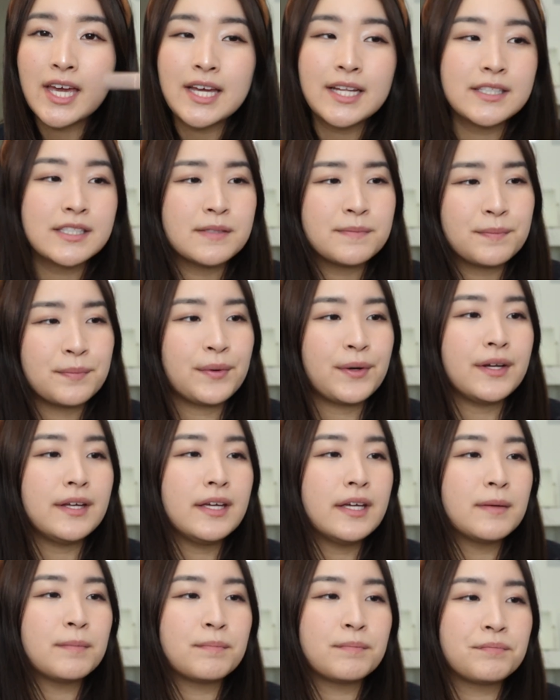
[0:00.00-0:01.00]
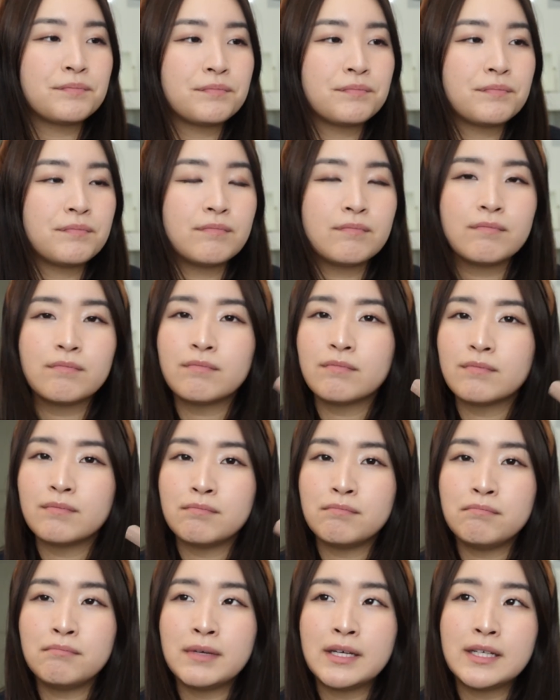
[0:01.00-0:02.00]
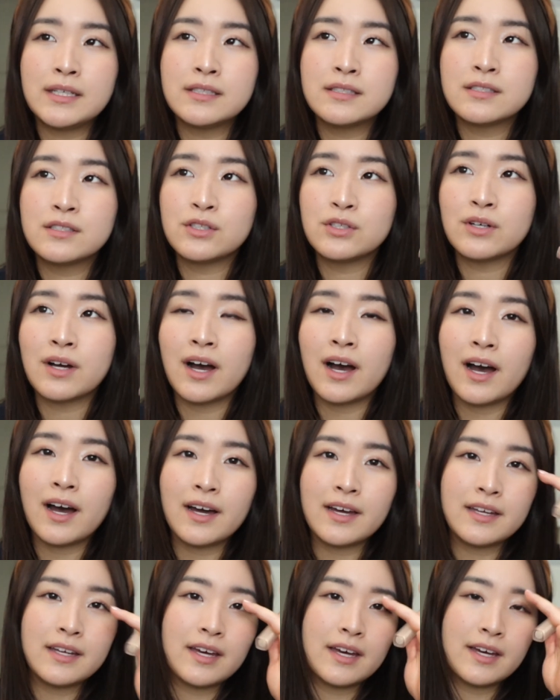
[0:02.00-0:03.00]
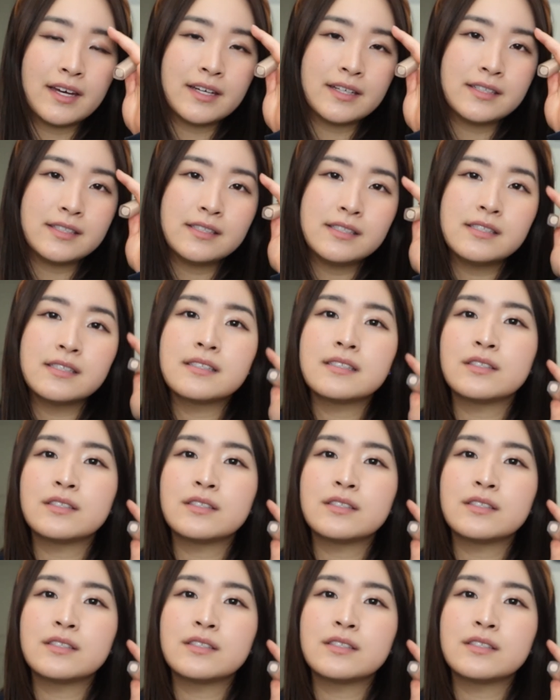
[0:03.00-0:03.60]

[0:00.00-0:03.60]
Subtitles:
It's a pretty mid to high end.